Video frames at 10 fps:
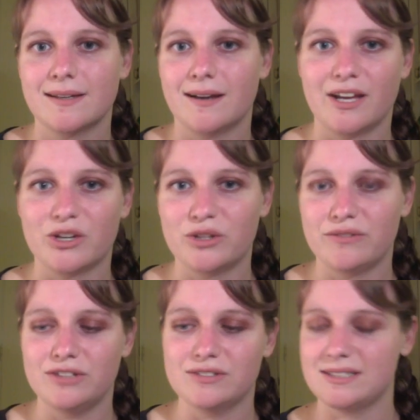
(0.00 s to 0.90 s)
I could have
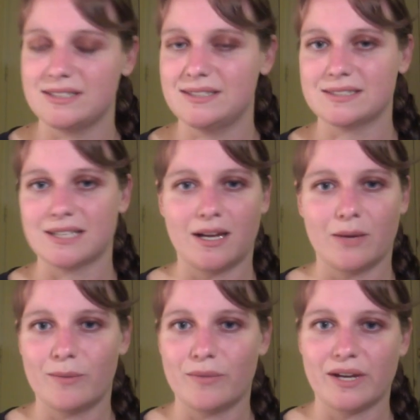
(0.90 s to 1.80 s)
used an entire
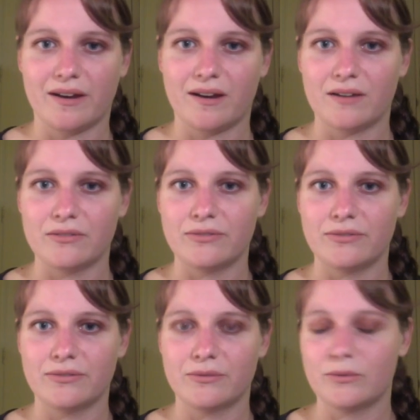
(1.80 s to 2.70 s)

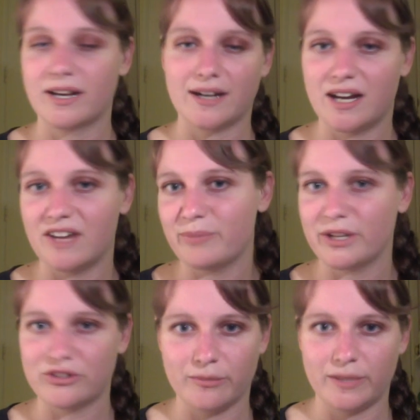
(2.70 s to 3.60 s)
1.5 by
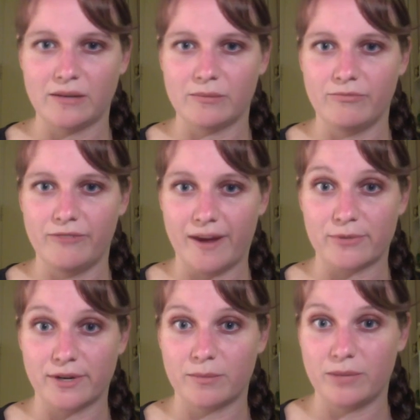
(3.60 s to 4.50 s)
2 meter
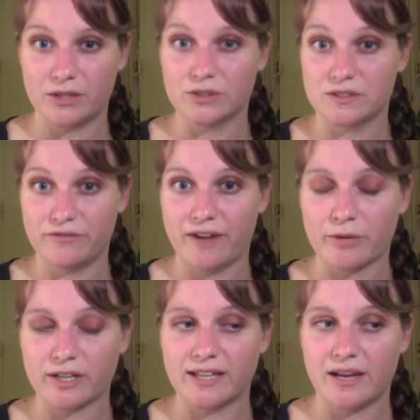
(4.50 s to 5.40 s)
fabric because of
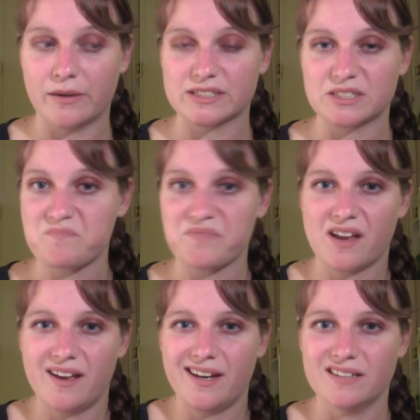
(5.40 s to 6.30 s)
fabric allowance.
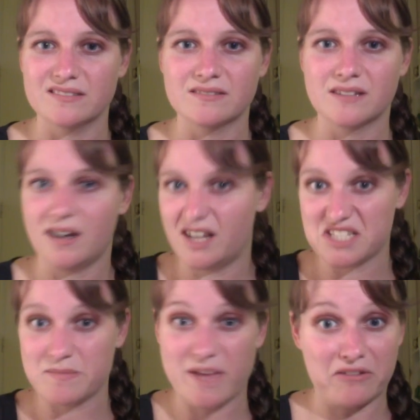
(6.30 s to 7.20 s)
I didn't. I
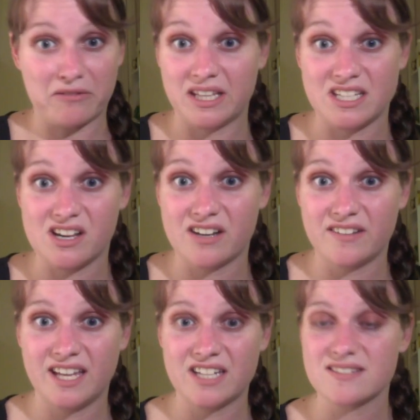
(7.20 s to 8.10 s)
just made it really tight on
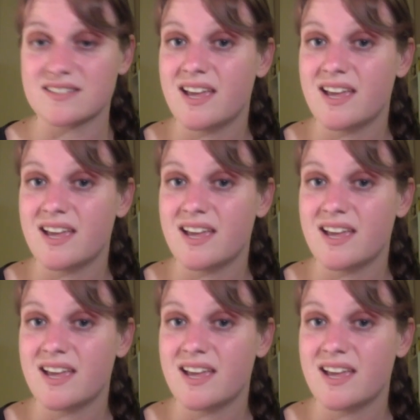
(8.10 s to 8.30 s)
the edges.